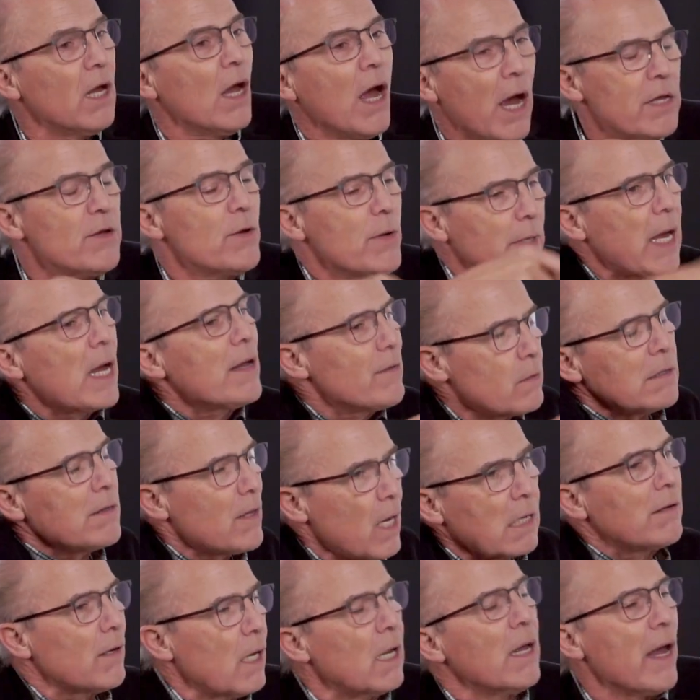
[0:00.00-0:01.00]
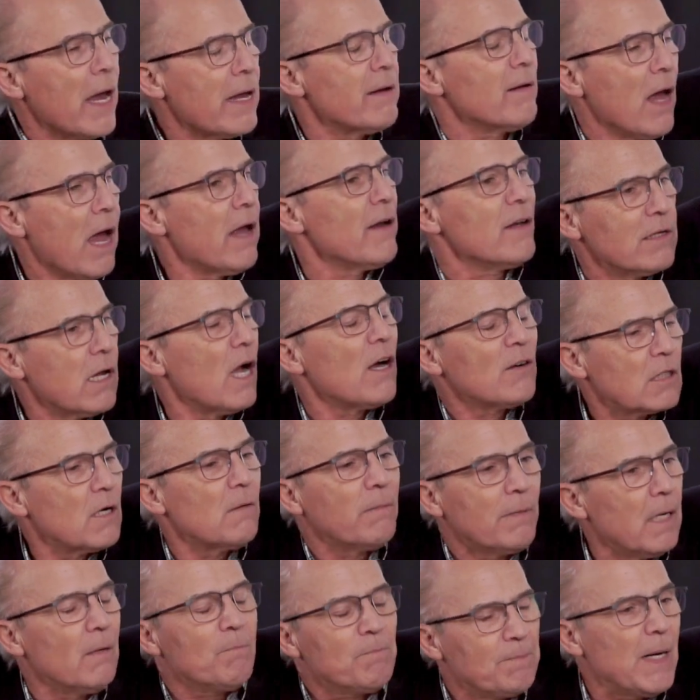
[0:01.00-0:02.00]
And you can't that. And Dr.
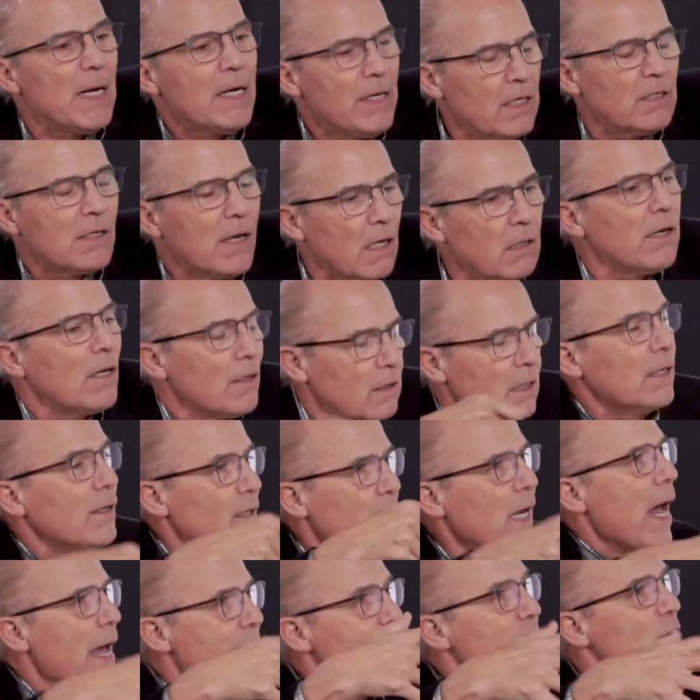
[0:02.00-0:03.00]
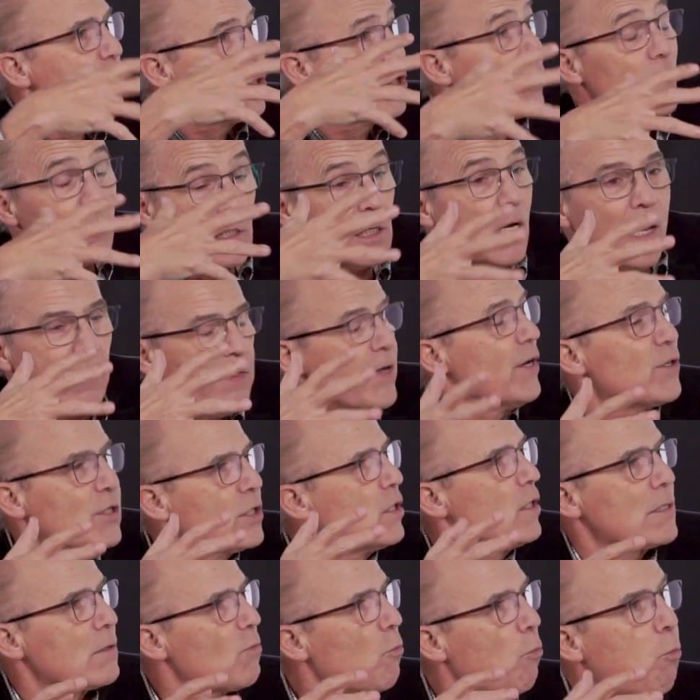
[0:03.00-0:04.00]
Bonnie said that. And they're
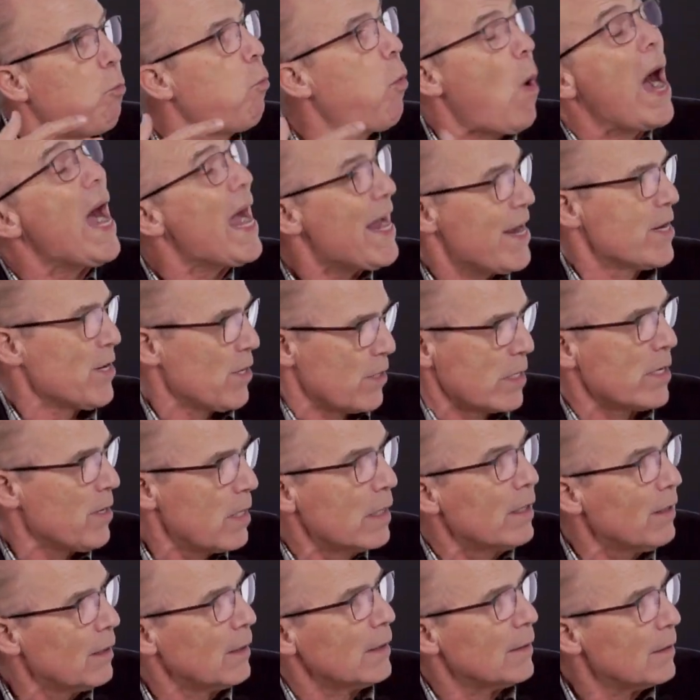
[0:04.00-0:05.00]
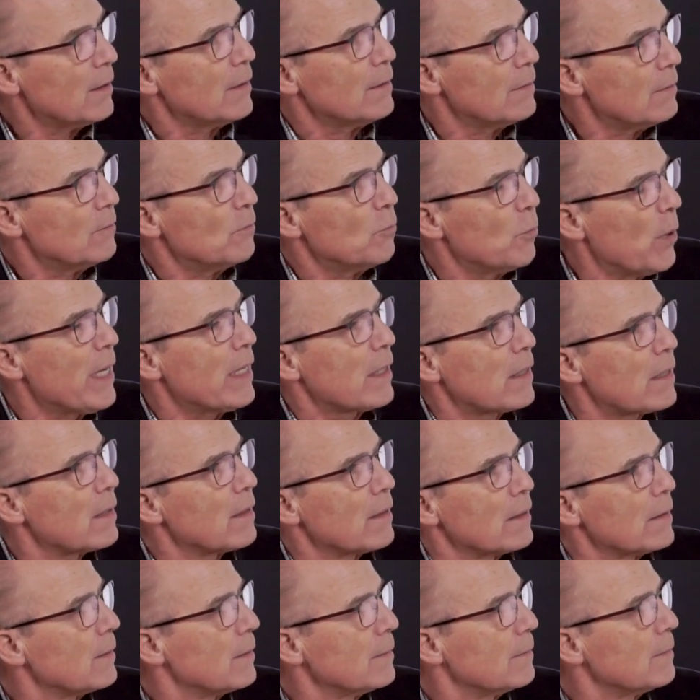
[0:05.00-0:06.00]
just wired with
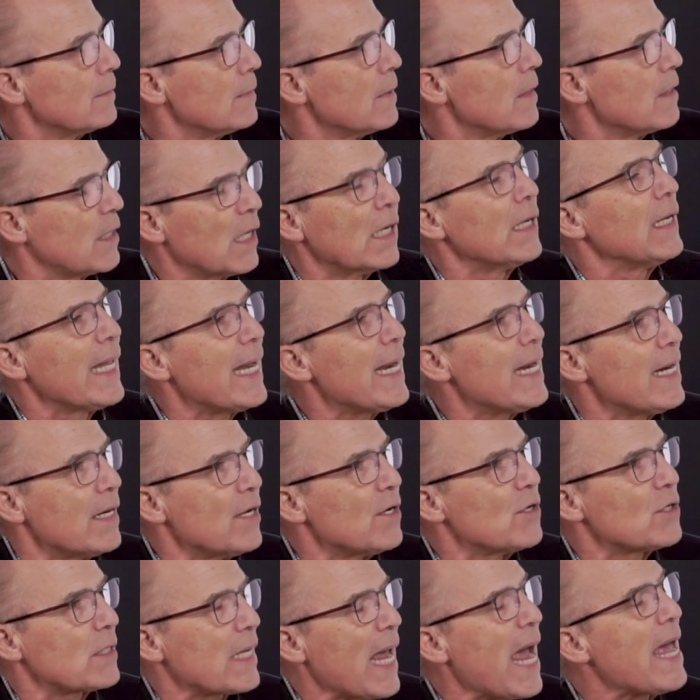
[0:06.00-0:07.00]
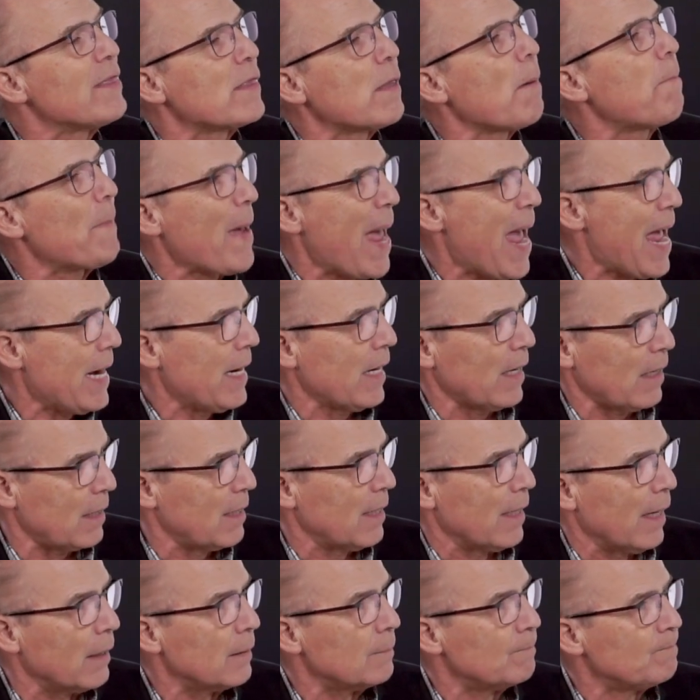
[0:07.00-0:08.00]
the latest and the panic
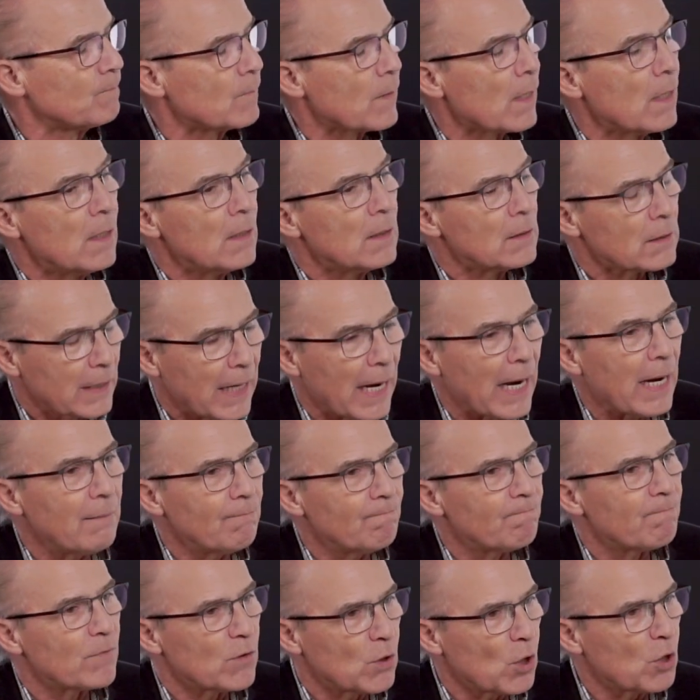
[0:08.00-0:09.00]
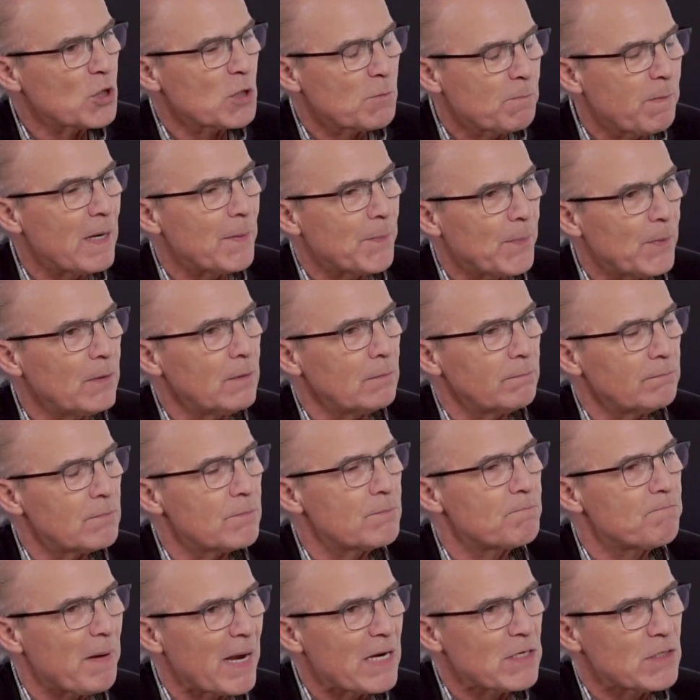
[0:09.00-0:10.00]
thing. Okay. Those
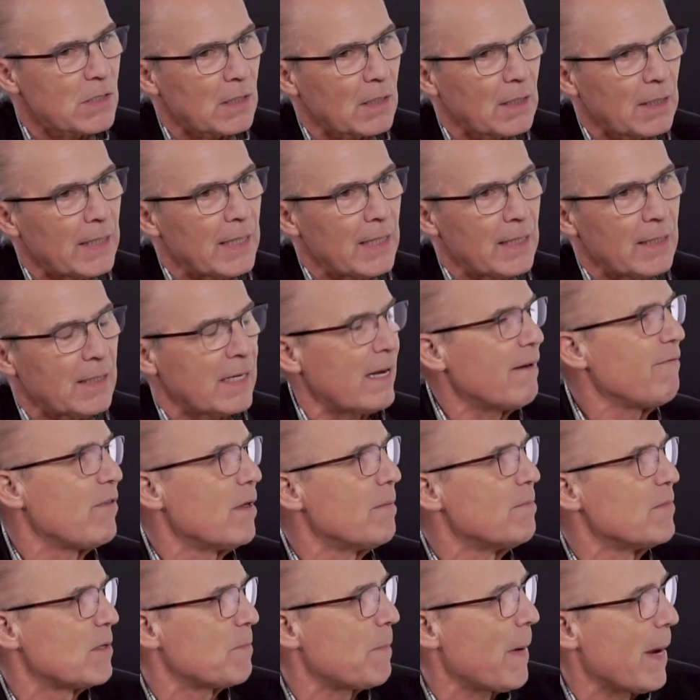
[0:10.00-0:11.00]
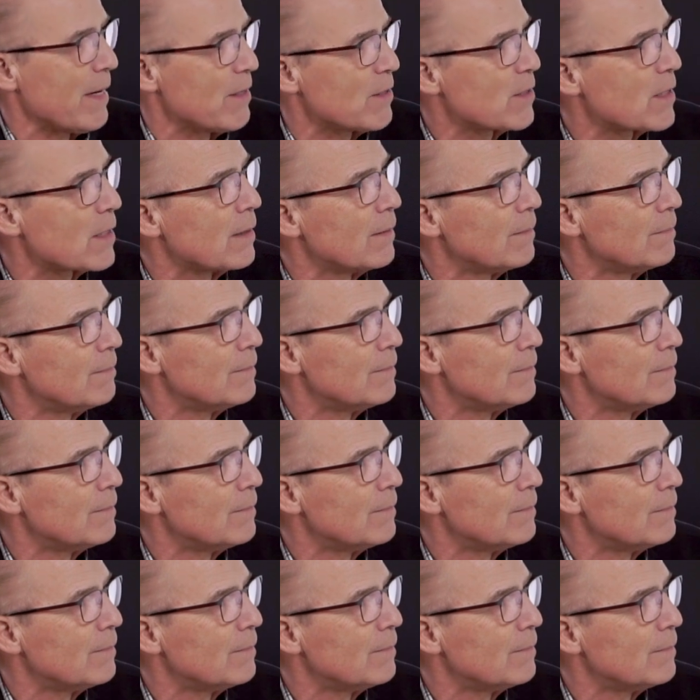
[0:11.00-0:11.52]
people, basically give them space.